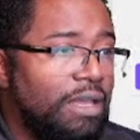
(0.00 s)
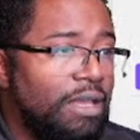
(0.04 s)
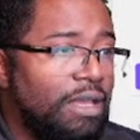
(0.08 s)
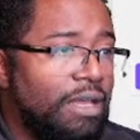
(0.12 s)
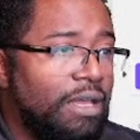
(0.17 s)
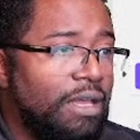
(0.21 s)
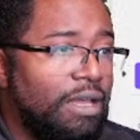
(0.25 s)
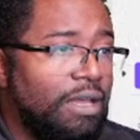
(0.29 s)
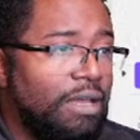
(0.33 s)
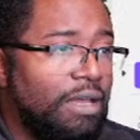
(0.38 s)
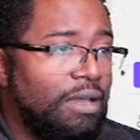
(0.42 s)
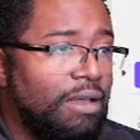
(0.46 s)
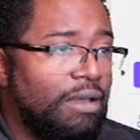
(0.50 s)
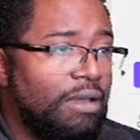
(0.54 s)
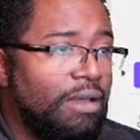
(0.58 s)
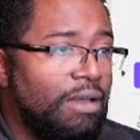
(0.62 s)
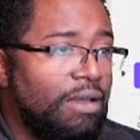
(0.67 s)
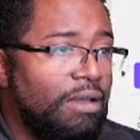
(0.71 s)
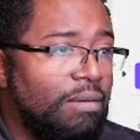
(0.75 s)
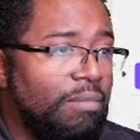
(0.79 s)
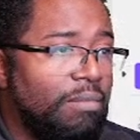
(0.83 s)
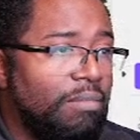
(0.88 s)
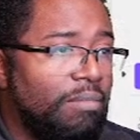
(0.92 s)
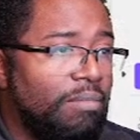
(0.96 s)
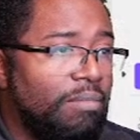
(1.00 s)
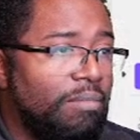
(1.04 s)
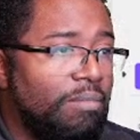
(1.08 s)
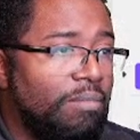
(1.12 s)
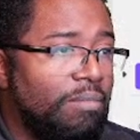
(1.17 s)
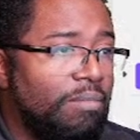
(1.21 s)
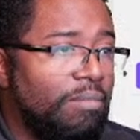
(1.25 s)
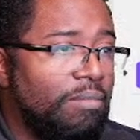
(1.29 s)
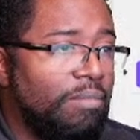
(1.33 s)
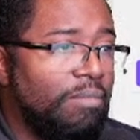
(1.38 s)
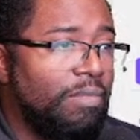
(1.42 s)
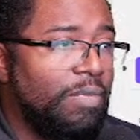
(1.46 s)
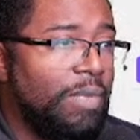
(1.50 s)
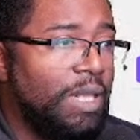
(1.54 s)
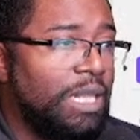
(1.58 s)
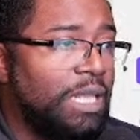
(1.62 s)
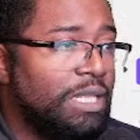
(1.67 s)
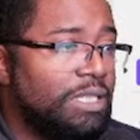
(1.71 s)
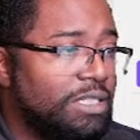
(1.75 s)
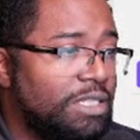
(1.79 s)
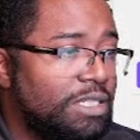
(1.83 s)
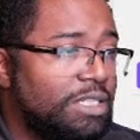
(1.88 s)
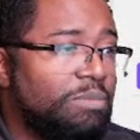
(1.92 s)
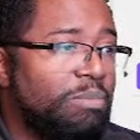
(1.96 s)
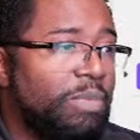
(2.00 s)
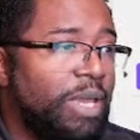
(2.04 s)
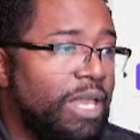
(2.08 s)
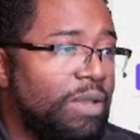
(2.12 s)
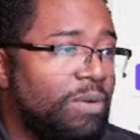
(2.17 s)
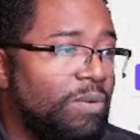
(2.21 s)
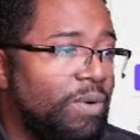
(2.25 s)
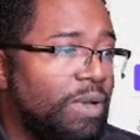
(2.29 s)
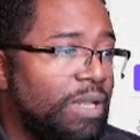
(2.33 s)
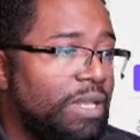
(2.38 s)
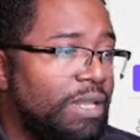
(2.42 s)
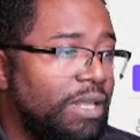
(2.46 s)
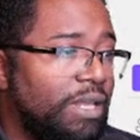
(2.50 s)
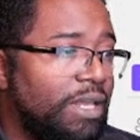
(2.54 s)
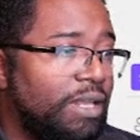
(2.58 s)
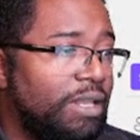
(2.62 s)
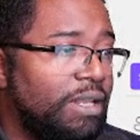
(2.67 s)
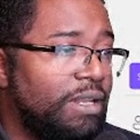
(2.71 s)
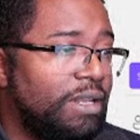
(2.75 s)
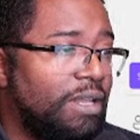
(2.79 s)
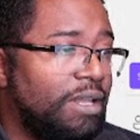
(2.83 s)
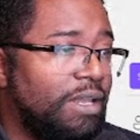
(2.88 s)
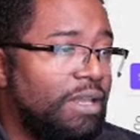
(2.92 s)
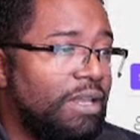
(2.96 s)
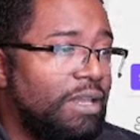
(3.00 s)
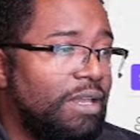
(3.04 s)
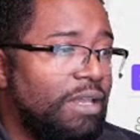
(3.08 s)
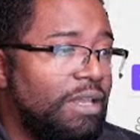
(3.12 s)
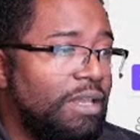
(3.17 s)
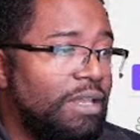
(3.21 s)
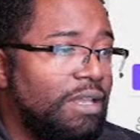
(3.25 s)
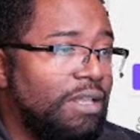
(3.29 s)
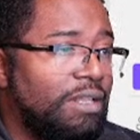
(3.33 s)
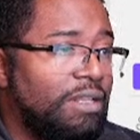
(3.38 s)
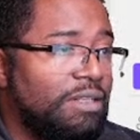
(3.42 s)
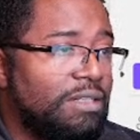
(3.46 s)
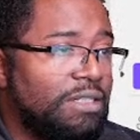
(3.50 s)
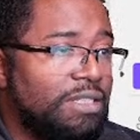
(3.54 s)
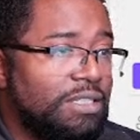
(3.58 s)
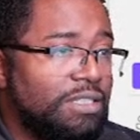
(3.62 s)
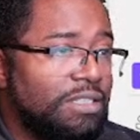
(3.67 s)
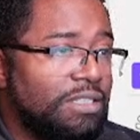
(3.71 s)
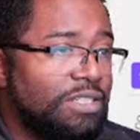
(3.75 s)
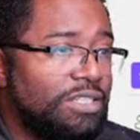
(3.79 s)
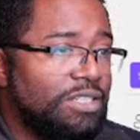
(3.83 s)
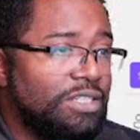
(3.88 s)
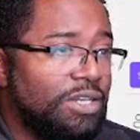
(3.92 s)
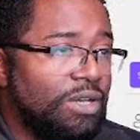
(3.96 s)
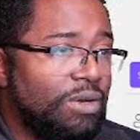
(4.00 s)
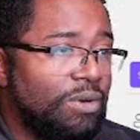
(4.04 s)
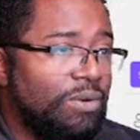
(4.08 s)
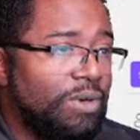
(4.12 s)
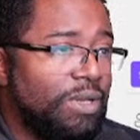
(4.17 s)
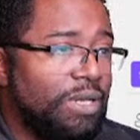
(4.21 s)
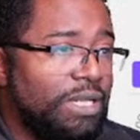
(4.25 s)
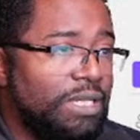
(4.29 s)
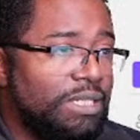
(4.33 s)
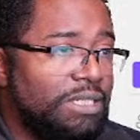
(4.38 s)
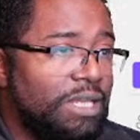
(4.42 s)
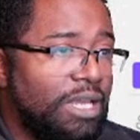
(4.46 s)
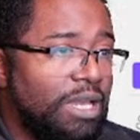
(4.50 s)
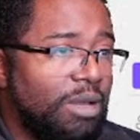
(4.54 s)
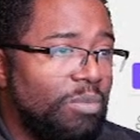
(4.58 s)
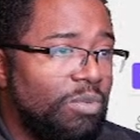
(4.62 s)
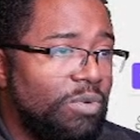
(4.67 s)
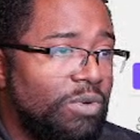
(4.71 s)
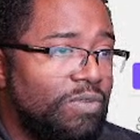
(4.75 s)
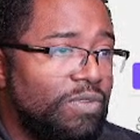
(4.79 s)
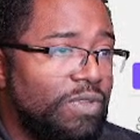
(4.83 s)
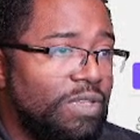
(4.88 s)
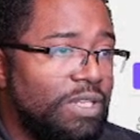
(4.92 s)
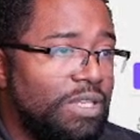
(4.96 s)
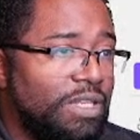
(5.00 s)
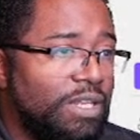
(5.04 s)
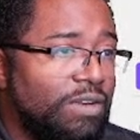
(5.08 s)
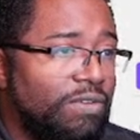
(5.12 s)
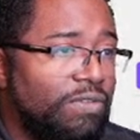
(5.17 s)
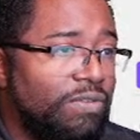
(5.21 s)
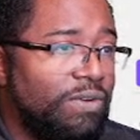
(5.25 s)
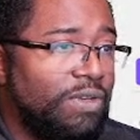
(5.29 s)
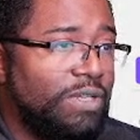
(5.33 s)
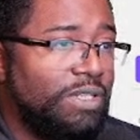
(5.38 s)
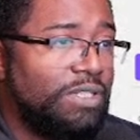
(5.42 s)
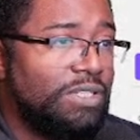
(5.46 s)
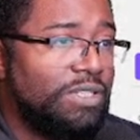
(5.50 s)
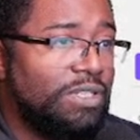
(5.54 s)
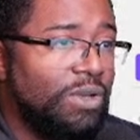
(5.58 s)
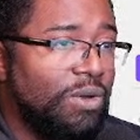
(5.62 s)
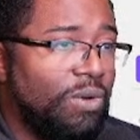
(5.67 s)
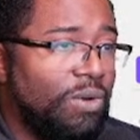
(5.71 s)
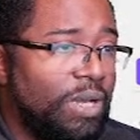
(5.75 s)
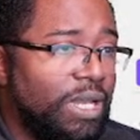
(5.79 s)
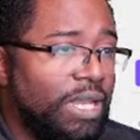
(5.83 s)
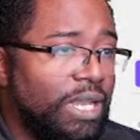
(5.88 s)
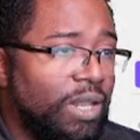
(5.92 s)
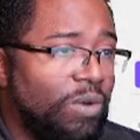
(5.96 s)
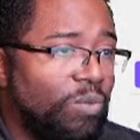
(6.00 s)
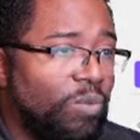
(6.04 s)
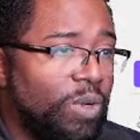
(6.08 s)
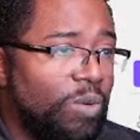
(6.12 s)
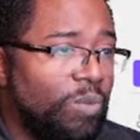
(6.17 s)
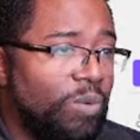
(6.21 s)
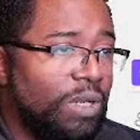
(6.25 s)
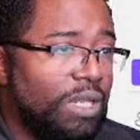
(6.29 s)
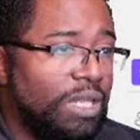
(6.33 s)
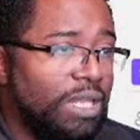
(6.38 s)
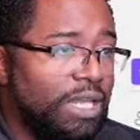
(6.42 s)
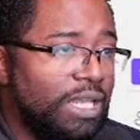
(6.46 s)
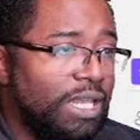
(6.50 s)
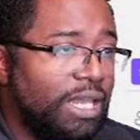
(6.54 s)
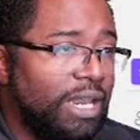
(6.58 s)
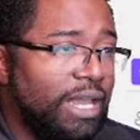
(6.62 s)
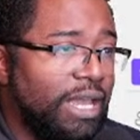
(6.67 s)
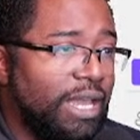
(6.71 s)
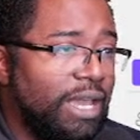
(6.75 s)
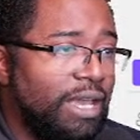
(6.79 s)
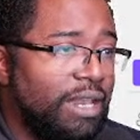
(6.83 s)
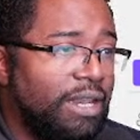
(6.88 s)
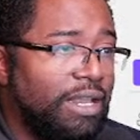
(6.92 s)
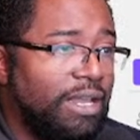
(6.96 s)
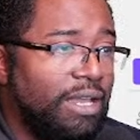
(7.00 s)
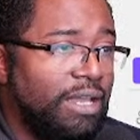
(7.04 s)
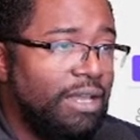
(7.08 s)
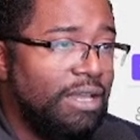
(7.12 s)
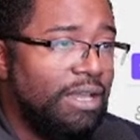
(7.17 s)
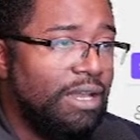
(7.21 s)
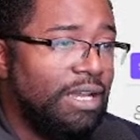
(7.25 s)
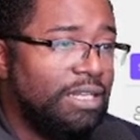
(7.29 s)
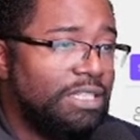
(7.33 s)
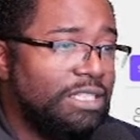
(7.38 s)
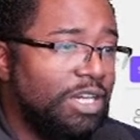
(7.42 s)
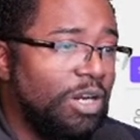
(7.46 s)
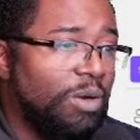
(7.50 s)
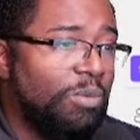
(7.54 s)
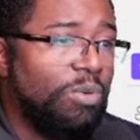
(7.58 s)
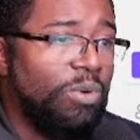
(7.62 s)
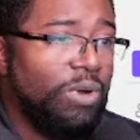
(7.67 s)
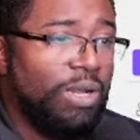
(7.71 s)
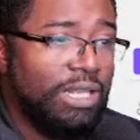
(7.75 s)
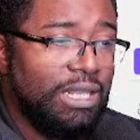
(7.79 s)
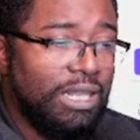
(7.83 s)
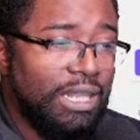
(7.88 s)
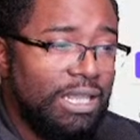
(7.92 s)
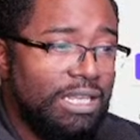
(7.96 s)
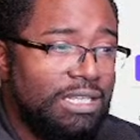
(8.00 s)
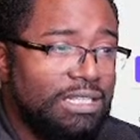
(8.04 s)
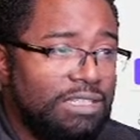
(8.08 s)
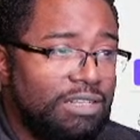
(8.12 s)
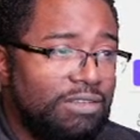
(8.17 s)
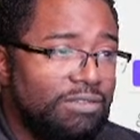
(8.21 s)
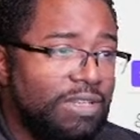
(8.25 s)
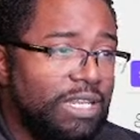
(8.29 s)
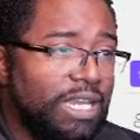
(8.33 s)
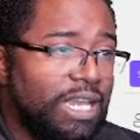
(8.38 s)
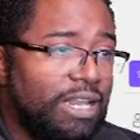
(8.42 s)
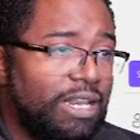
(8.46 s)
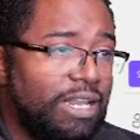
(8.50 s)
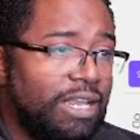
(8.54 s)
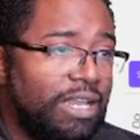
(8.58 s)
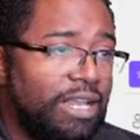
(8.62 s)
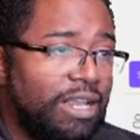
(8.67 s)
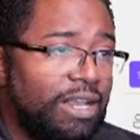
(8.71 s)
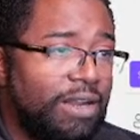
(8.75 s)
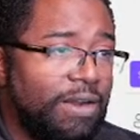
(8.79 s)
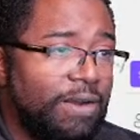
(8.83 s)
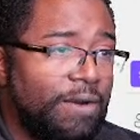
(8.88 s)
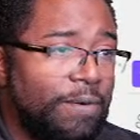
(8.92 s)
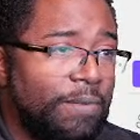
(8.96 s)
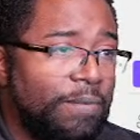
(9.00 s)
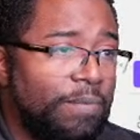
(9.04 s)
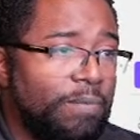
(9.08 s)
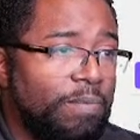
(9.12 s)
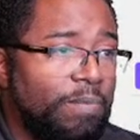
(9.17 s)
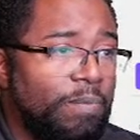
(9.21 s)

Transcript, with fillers: Um, let's just make one then just to show an example of the difference. So again, we were looking at a SharePoint list of data here,